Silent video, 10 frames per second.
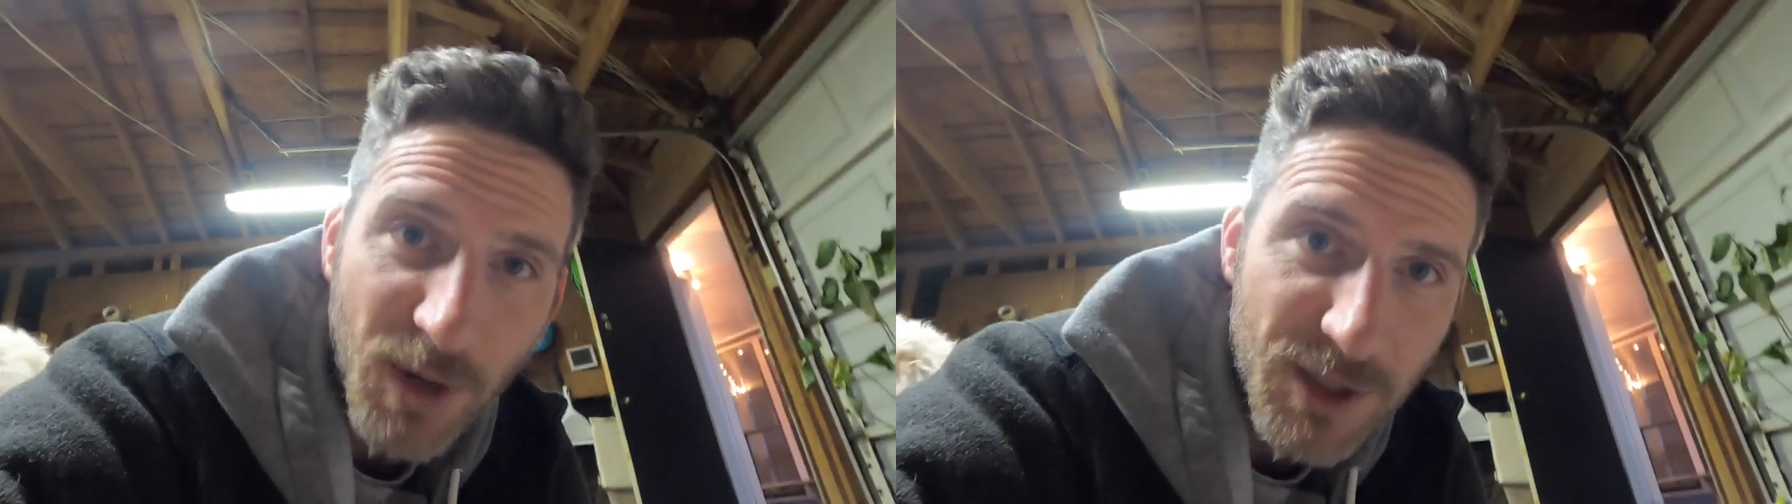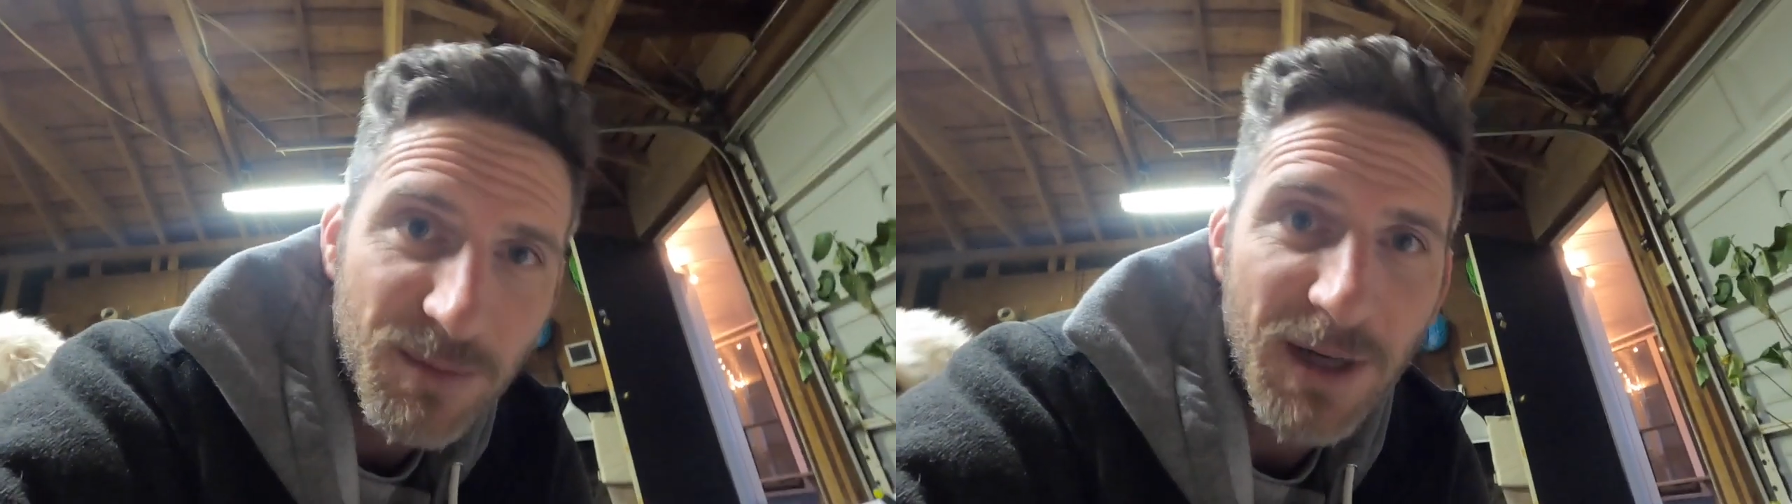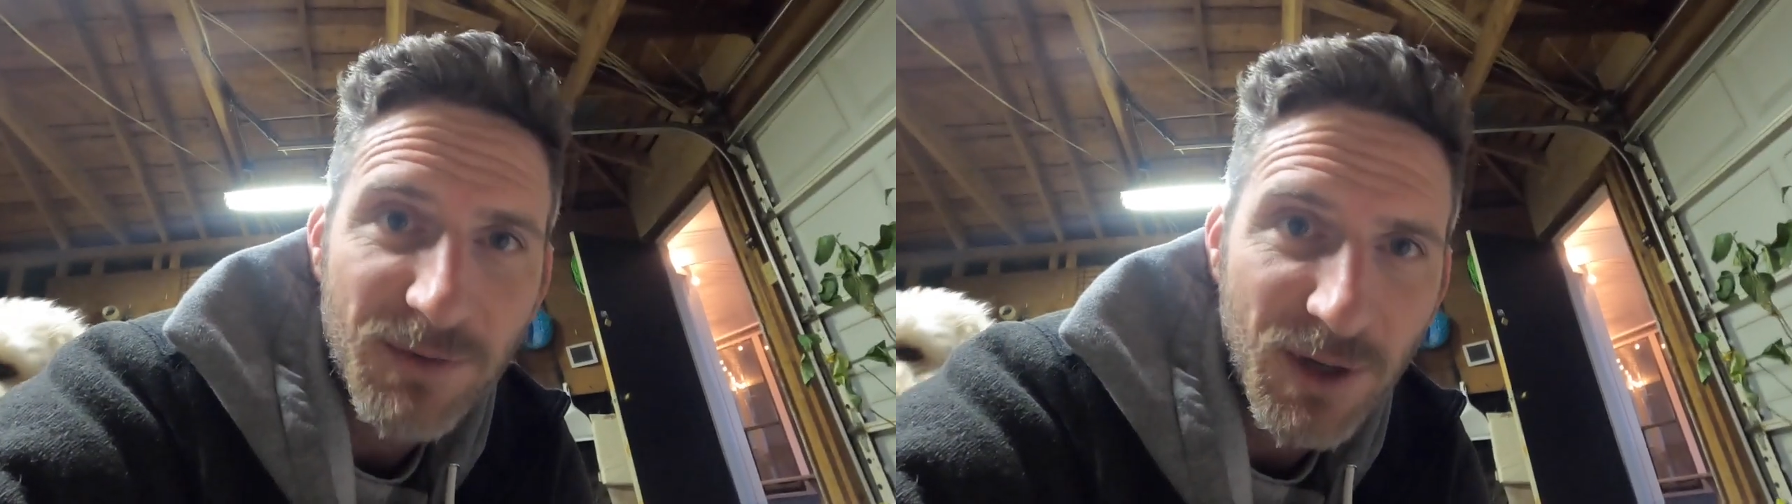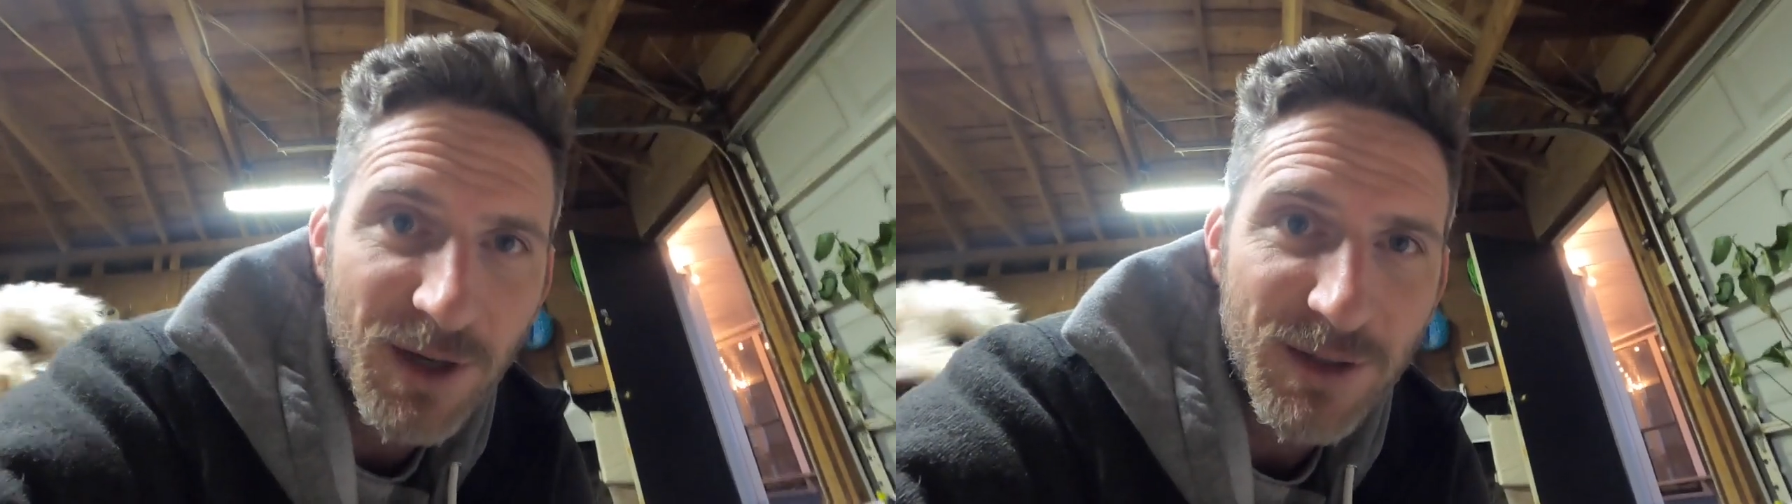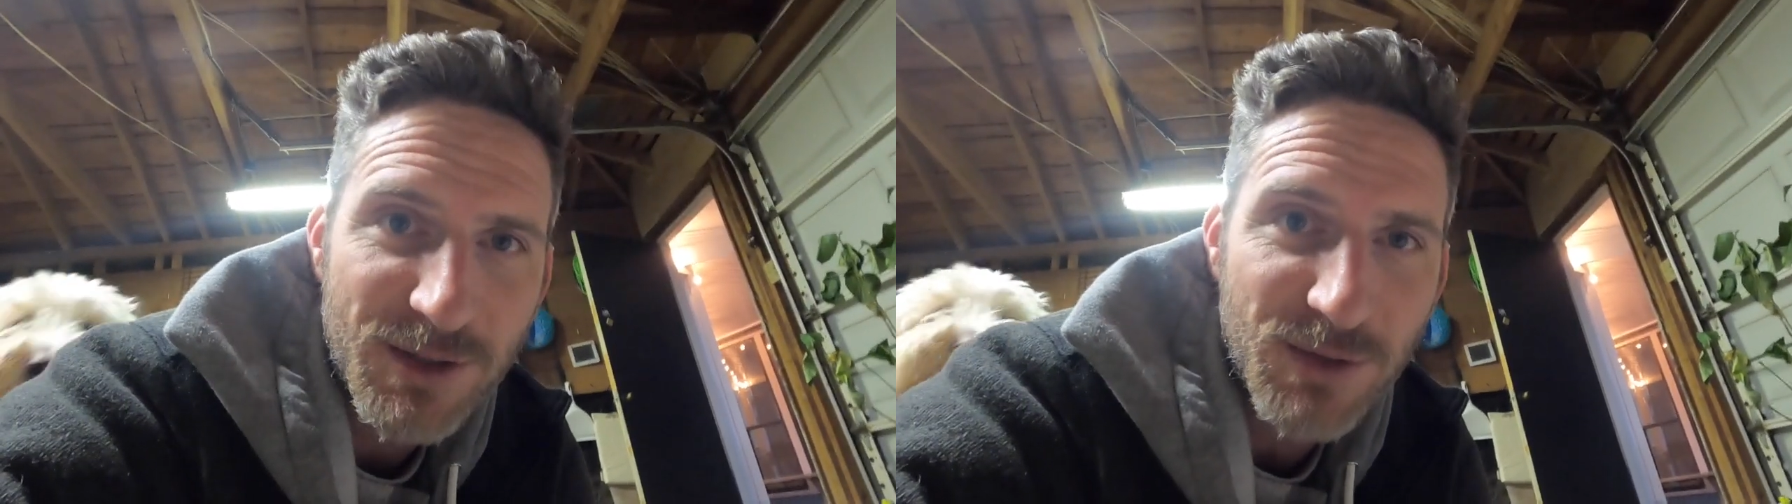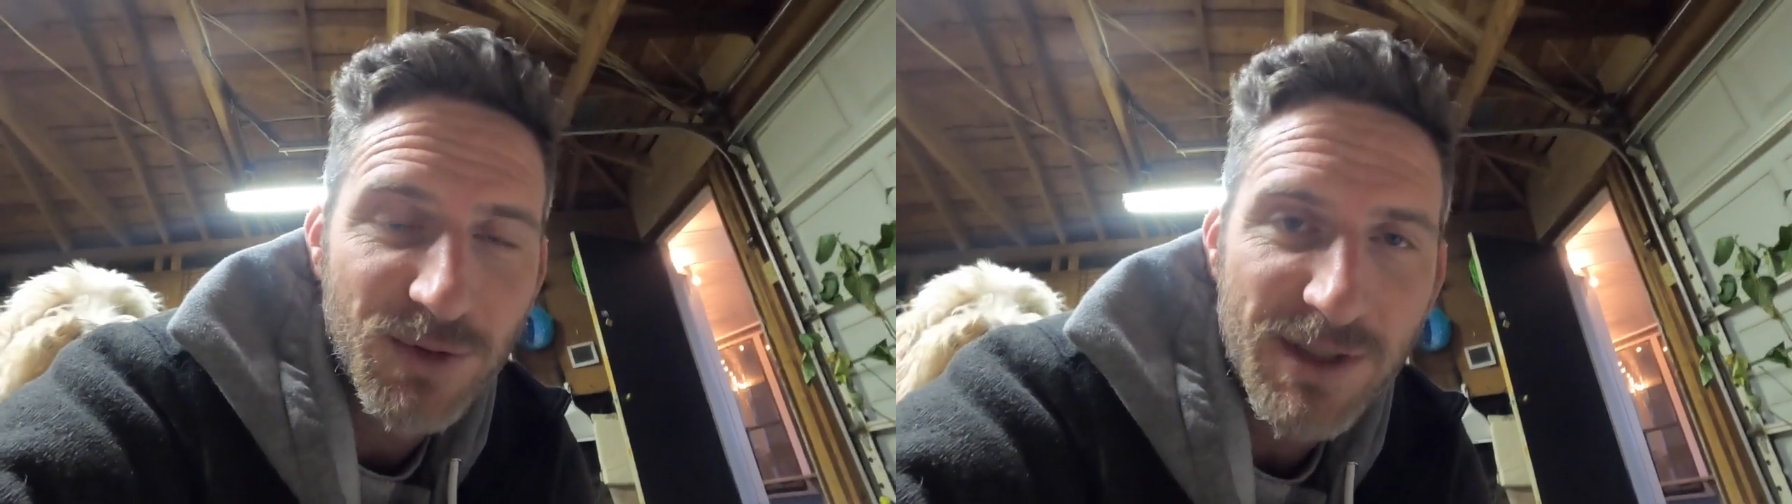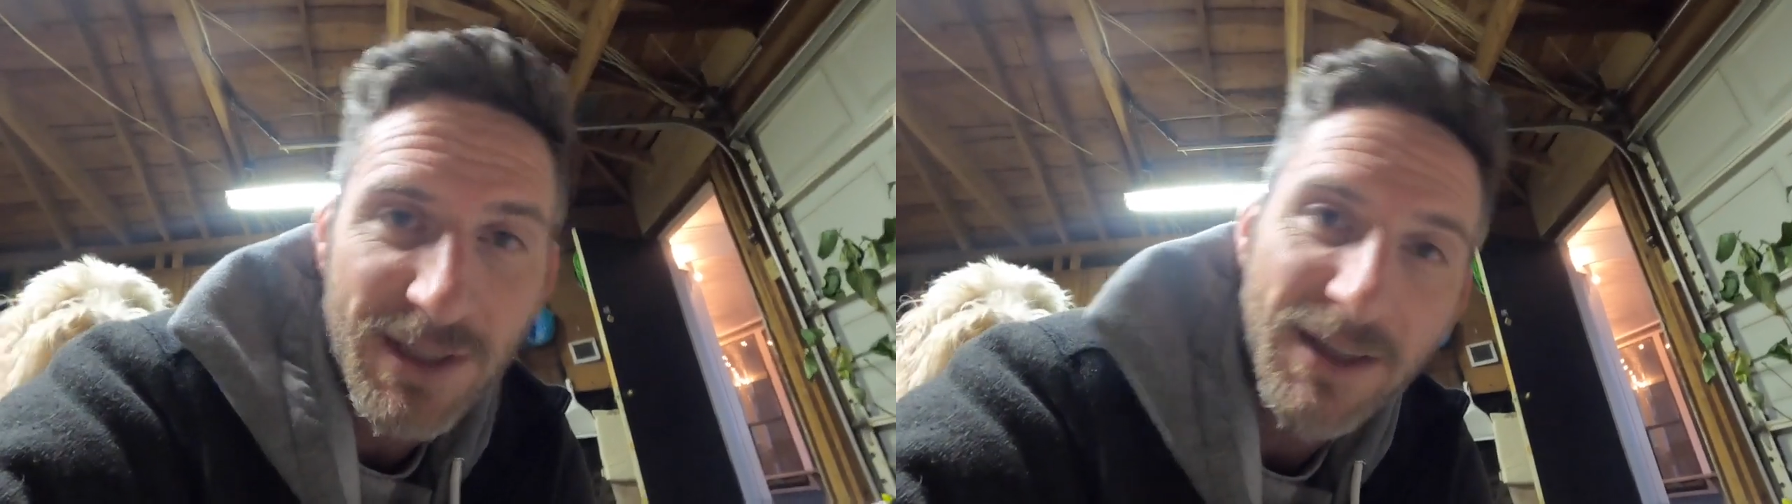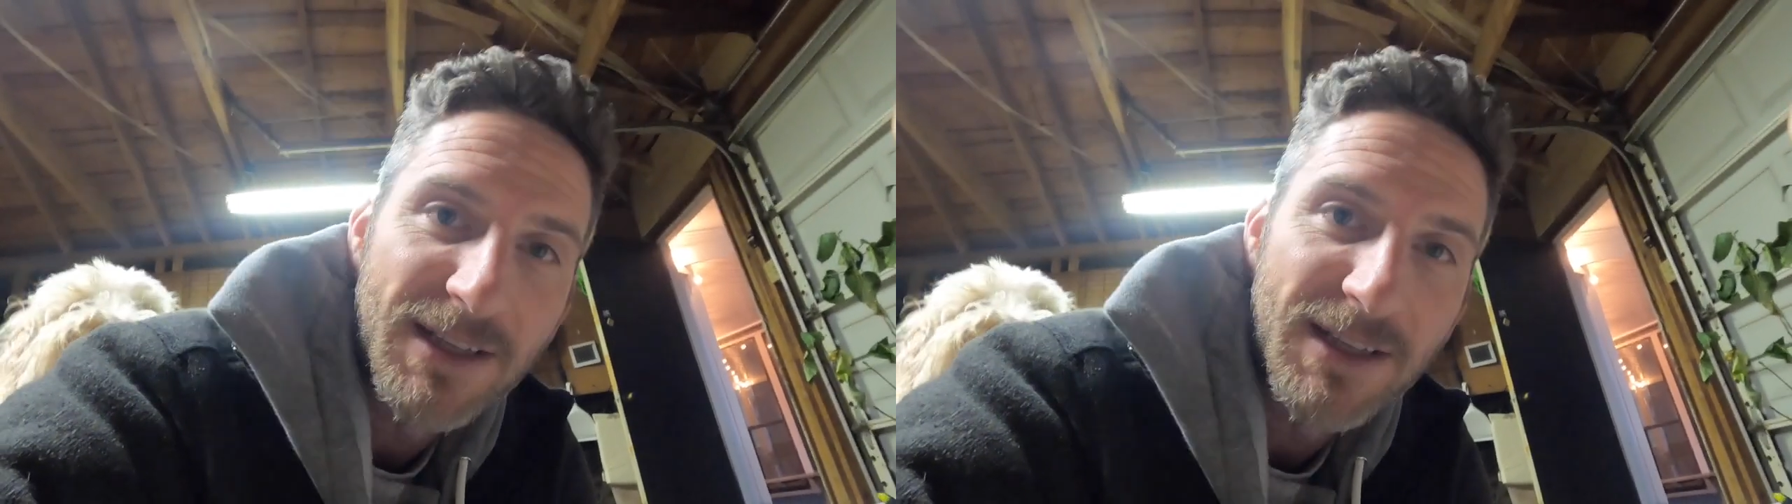watch my vlogs, you will see